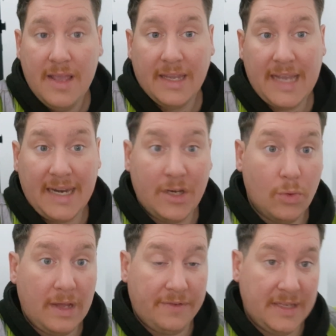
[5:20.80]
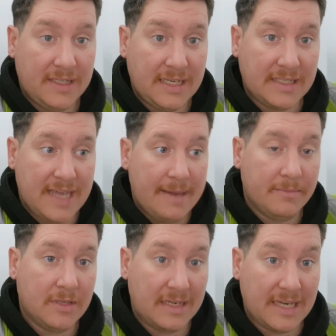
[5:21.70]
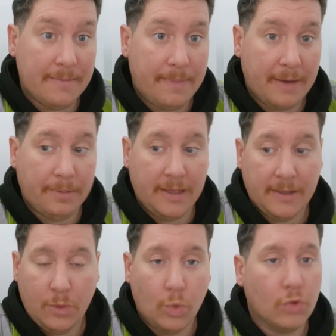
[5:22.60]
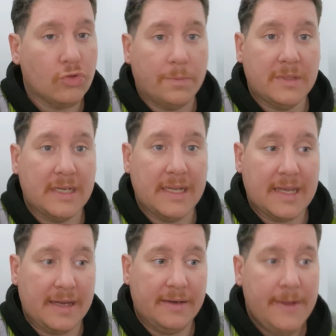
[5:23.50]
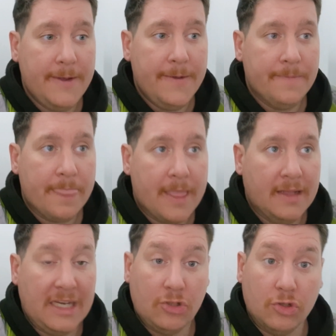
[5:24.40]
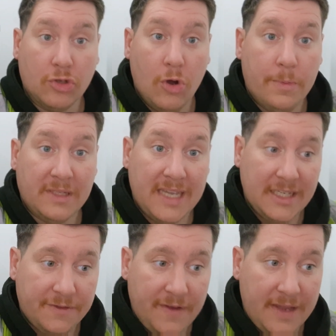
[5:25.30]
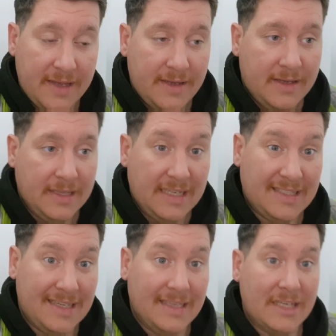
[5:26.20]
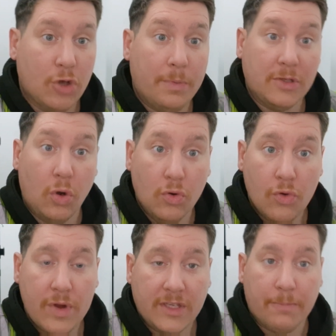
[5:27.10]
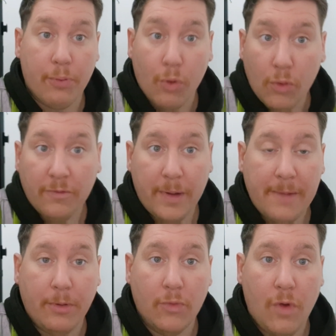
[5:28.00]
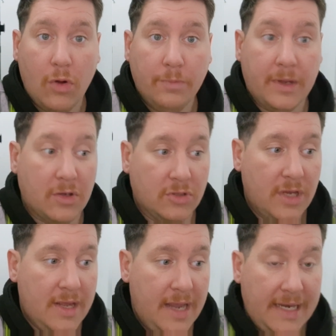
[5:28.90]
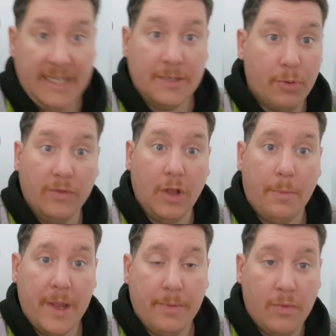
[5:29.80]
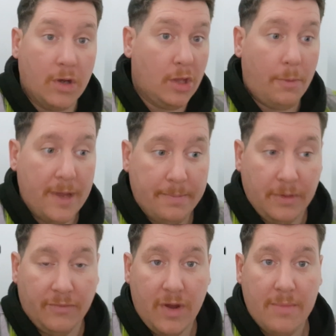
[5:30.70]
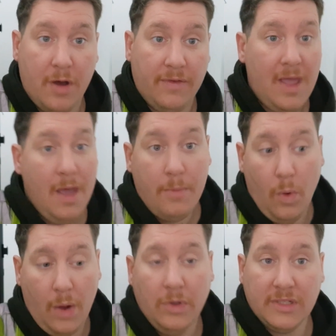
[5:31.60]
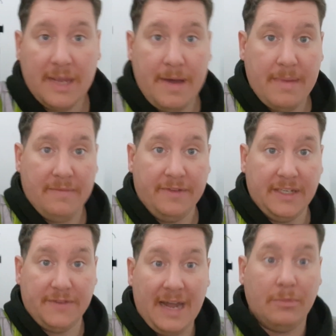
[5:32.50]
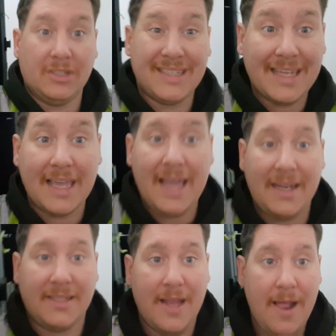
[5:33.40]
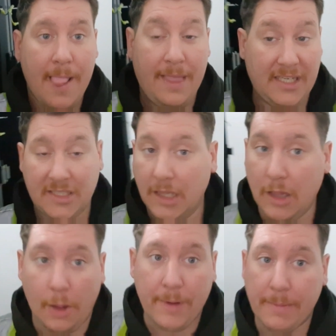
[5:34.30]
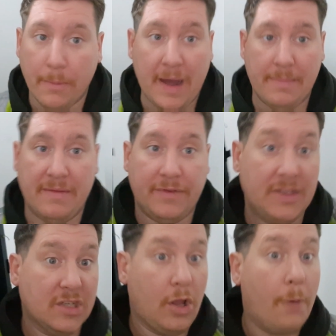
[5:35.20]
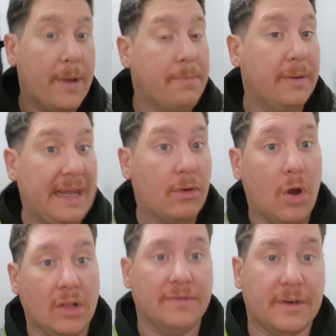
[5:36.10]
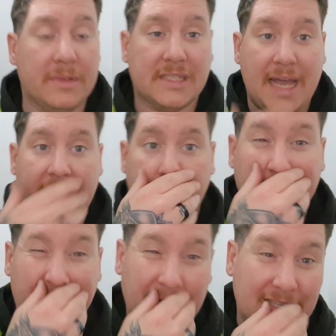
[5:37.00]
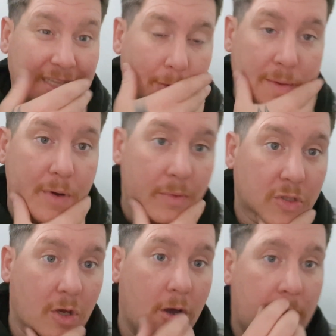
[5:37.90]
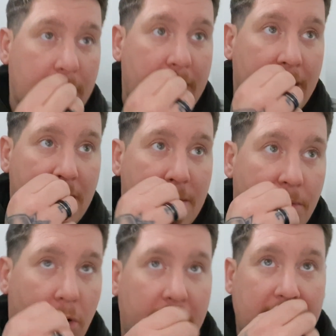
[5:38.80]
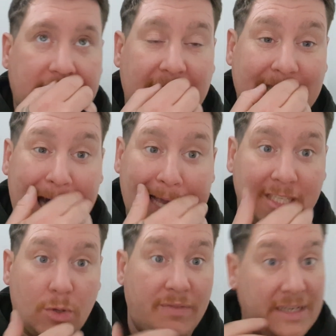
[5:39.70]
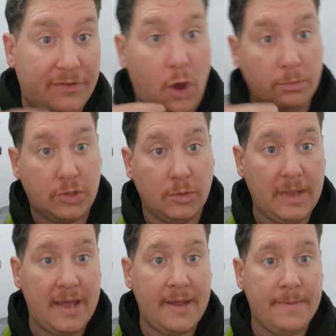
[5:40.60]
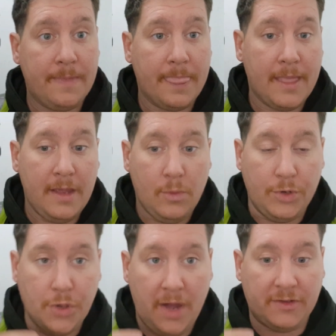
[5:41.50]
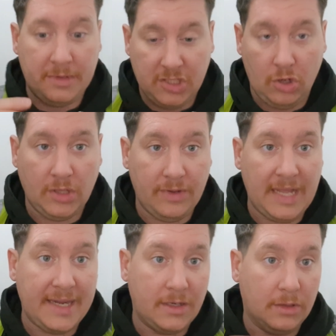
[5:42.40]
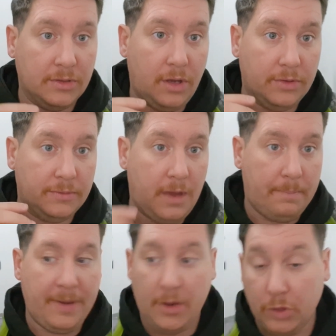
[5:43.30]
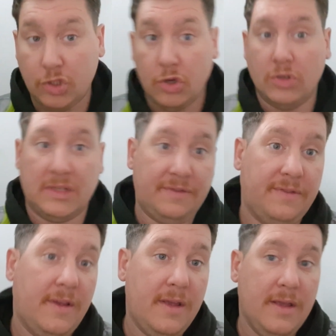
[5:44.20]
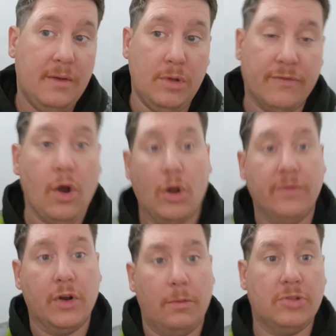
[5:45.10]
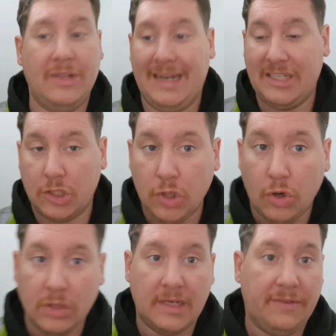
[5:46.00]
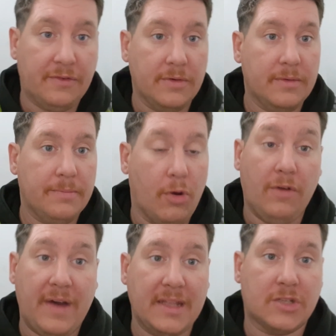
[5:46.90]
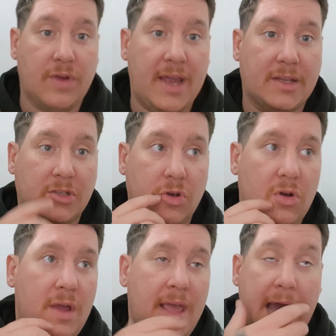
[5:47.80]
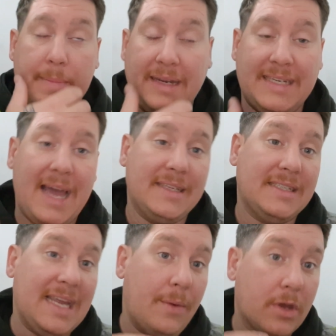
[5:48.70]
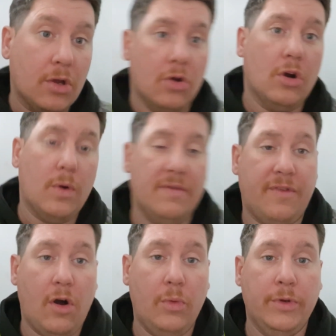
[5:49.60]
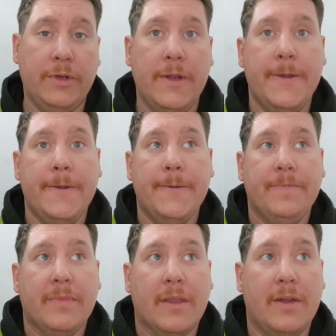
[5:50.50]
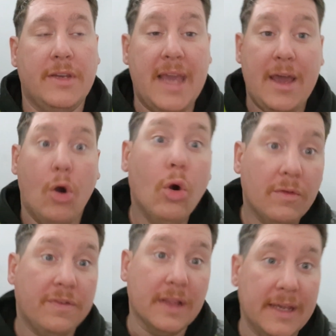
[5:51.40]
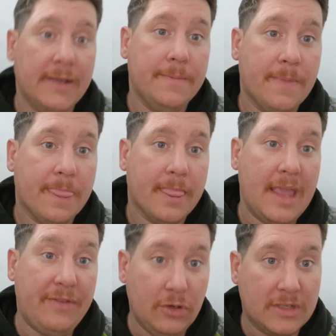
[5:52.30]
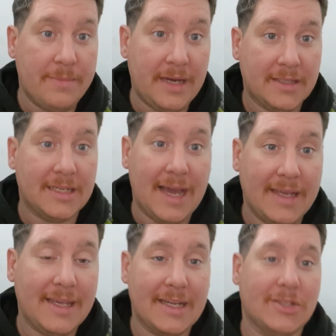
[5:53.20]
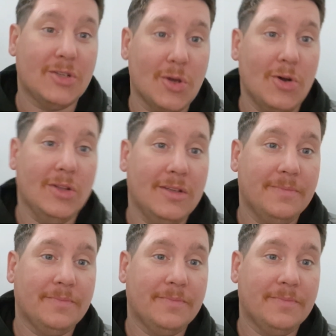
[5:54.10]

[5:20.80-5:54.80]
Can he do that for these 6 games as an impact player? 100% he can. Let's just hope he stays fit. Let's hope he's hungry to prove people wrong, because he needs to prove a lot of people wrong. A lot of people have written him off. But what I will say about Bamford is, for how much stick he gets, there's still a lot of people back Bamford. There's a lot of people now calling for him to start, which I think is a little bit premature. But it's exciting to have a different option up there. We don't have to be solely reliant on Pirro and Joseph. We've got another option, and he's a totally different profile of striker. So I'm excited to see how we can go going forward. And yeah, hopefully, if he does get minutes tonight, he gets us a goal.